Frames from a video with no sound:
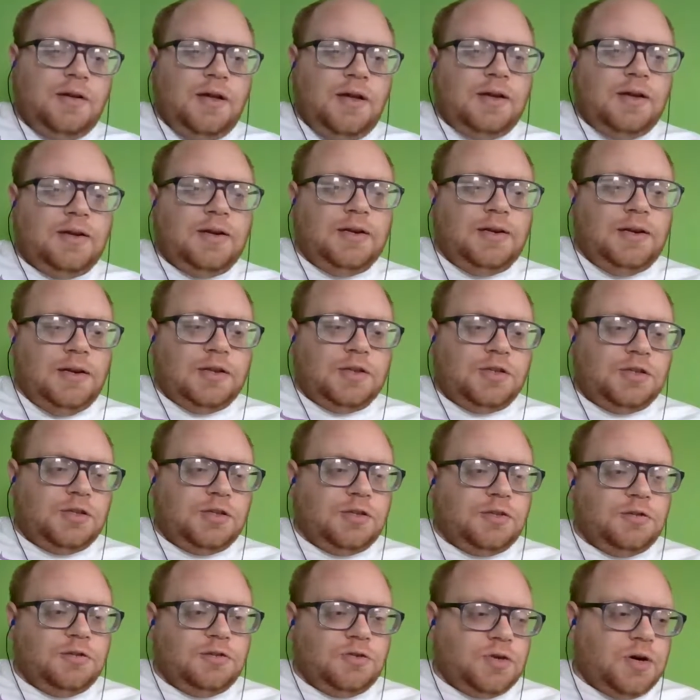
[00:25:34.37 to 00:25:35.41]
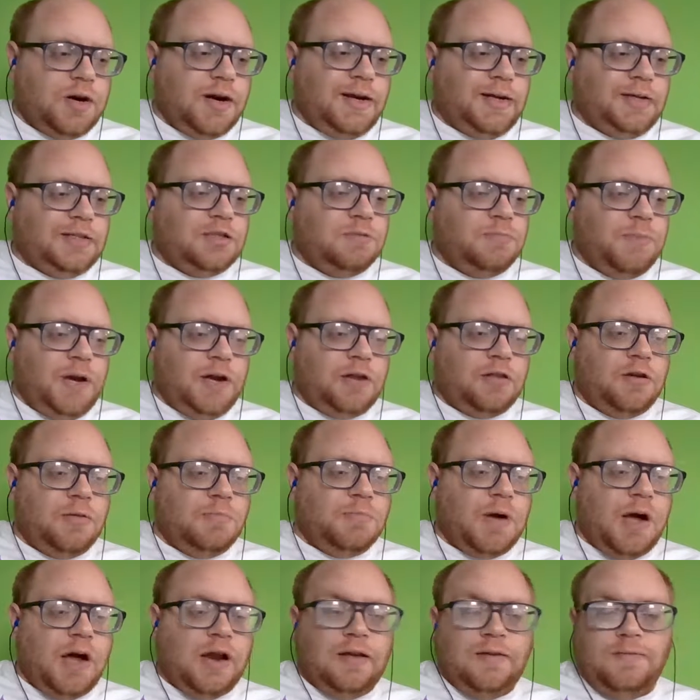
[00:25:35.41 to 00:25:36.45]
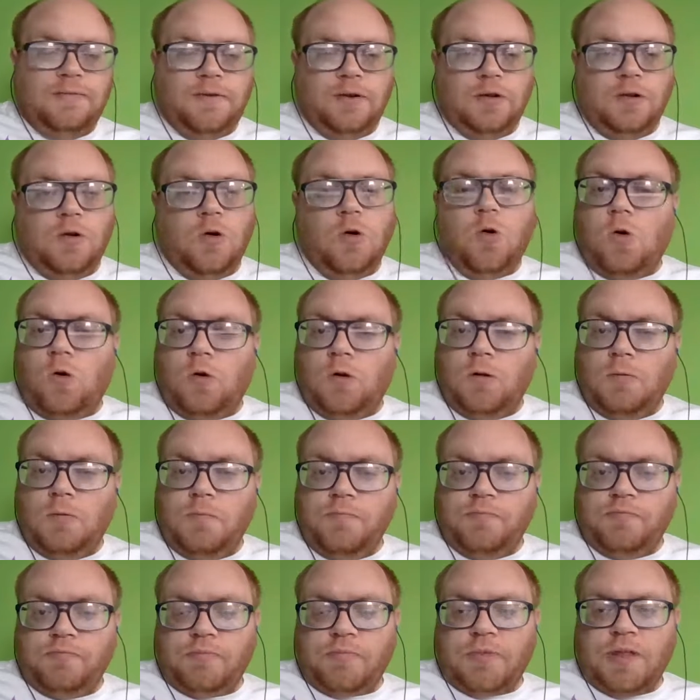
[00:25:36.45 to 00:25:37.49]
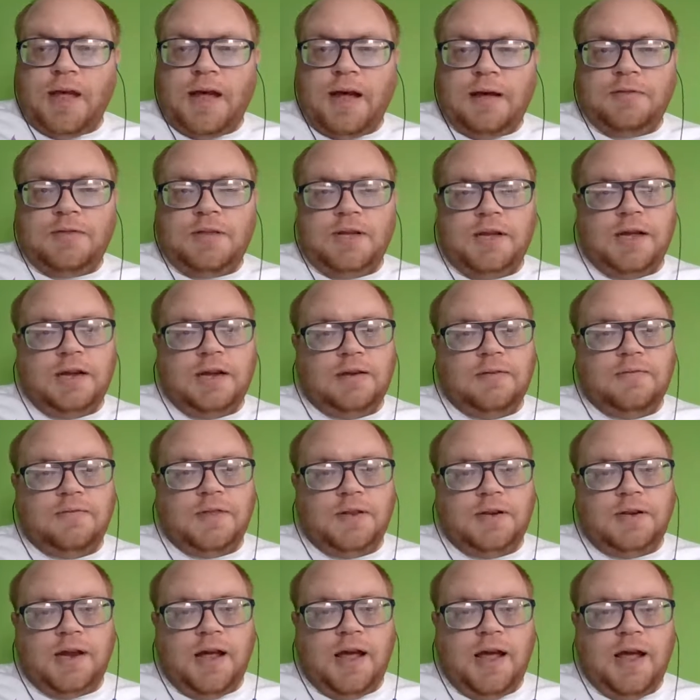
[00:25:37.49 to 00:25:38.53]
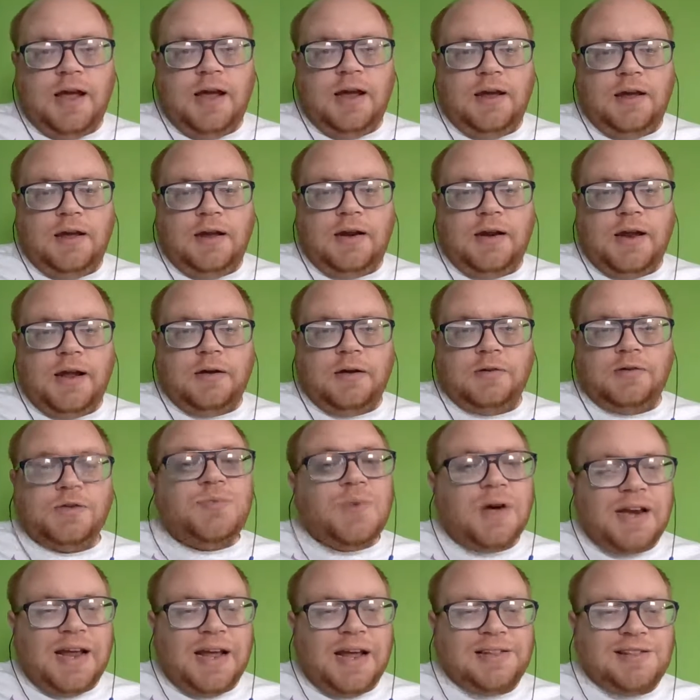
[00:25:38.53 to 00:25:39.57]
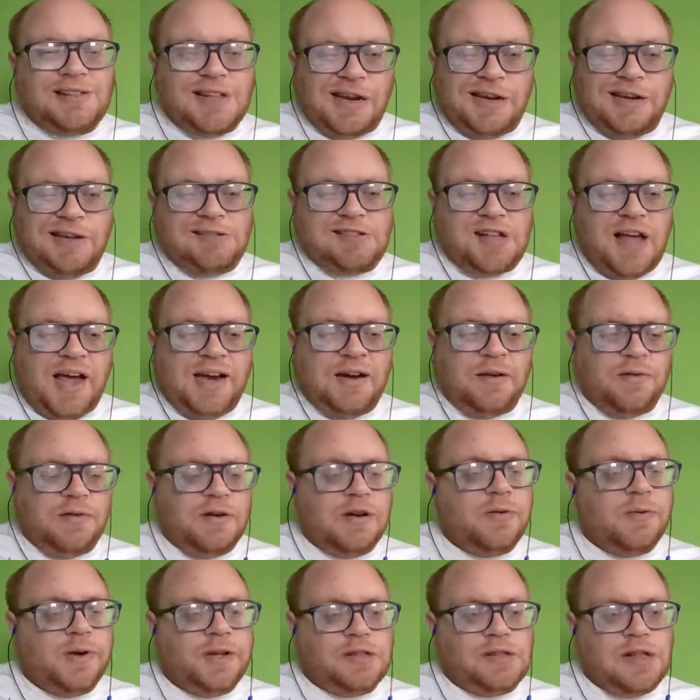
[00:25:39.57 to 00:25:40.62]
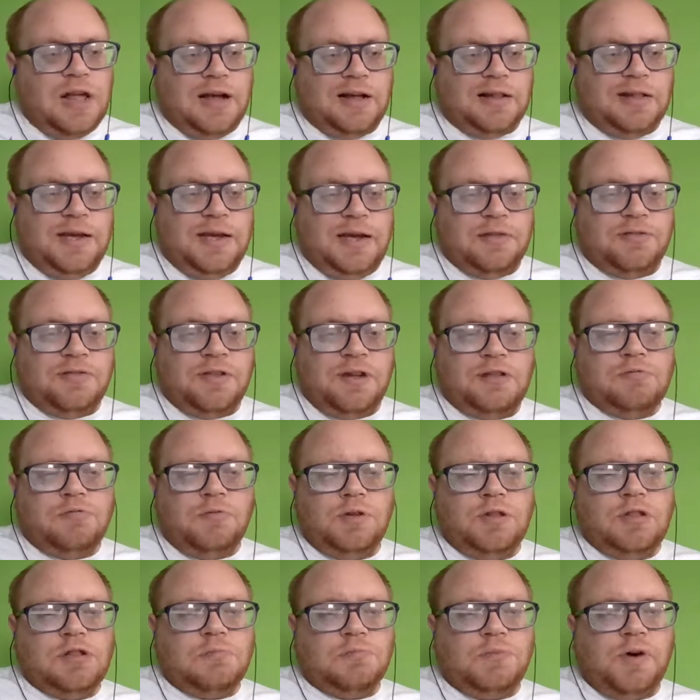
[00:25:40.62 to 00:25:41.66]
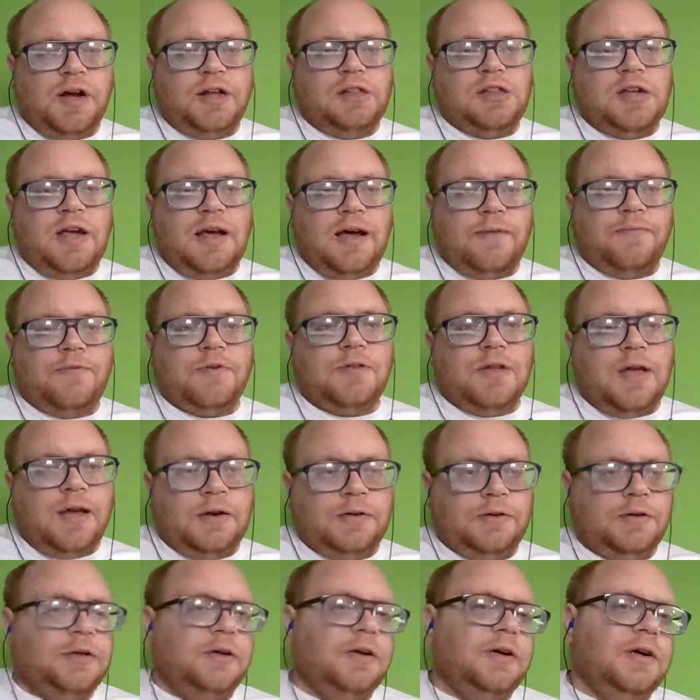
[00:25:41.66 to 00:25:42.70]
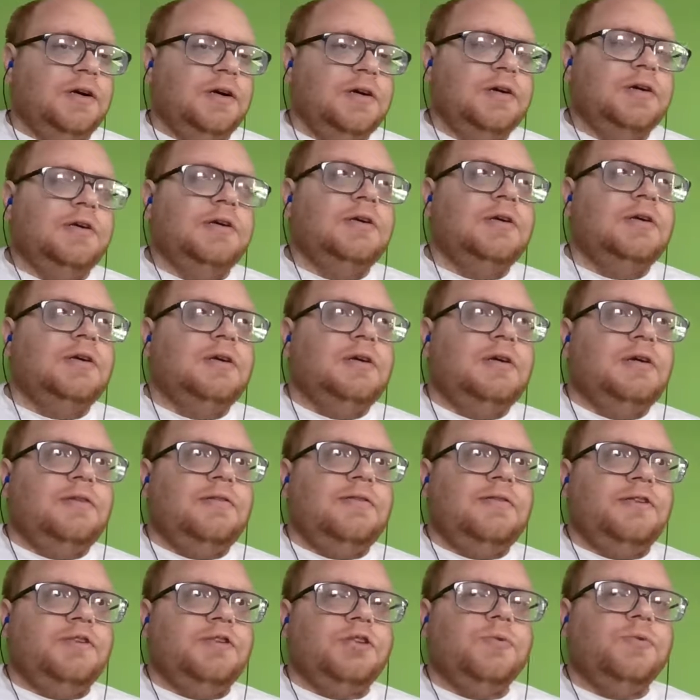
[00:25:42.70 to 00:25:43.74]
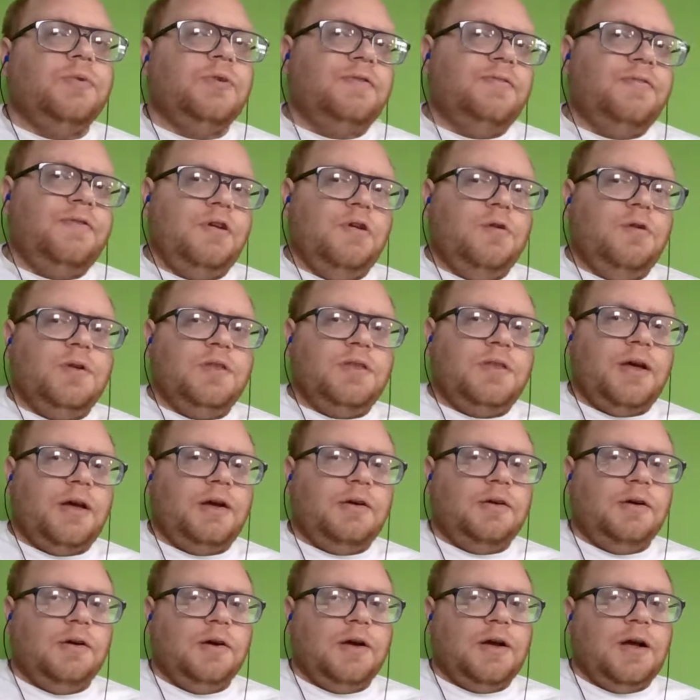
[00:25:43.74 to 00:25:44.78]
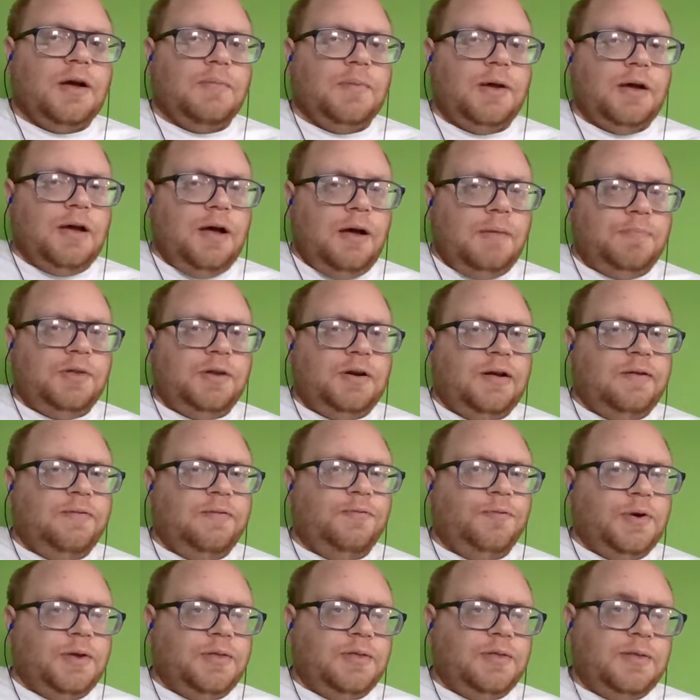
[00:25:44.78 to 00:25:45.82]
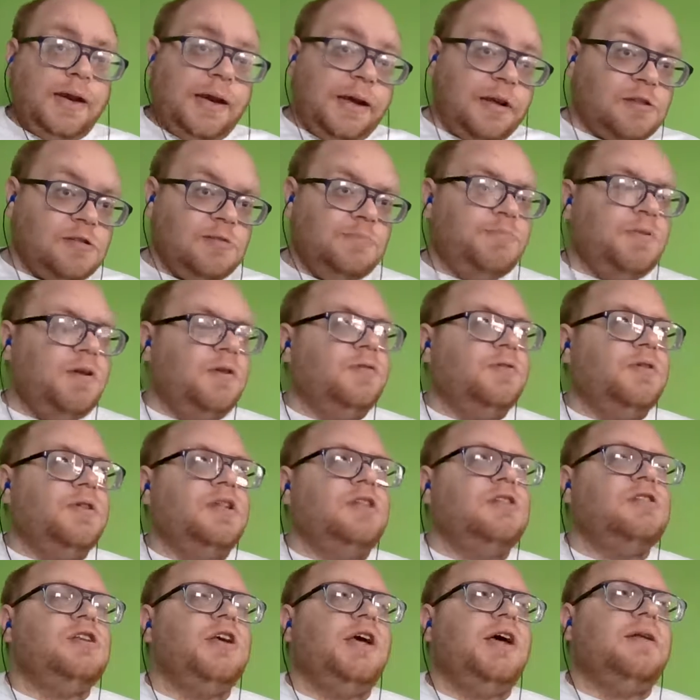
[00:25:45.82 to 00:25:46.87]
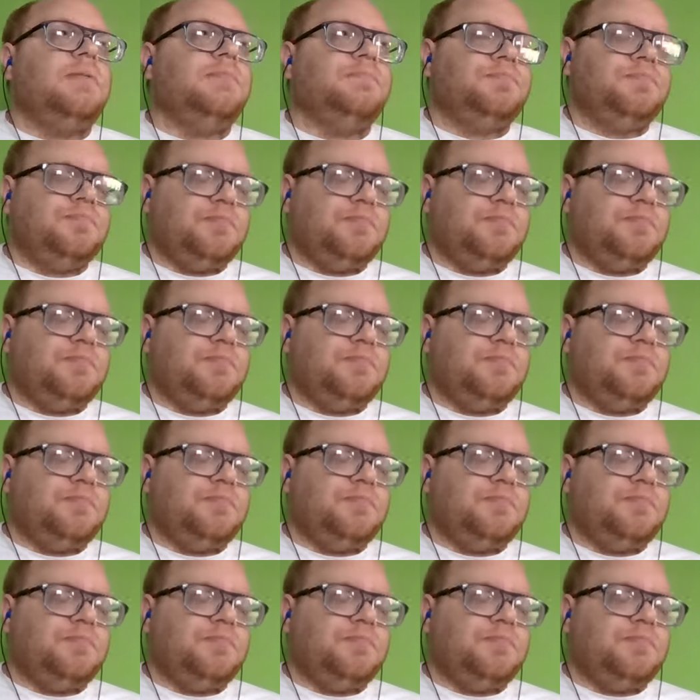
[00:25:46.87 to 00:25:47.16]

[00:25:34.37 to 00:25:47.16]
an addiction, trying to make their body feel whole at the end of the day. Now, to what ends that is, I don't know exactly yet. That's one surprise I have with Edgar. There's a reveal with Edgar coming up that I've written that hasn't been released yet.